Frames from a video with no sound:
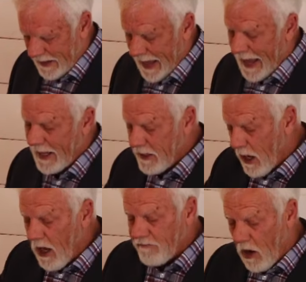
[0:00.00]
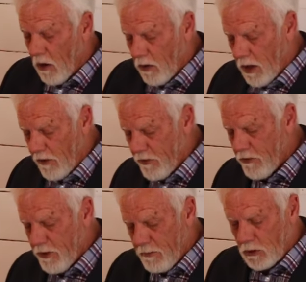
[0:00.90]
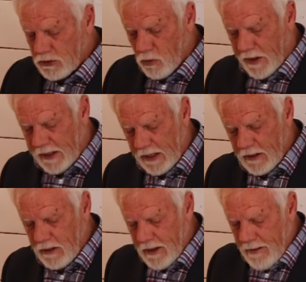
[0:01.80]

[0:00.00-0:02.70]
and of all other the most wicked,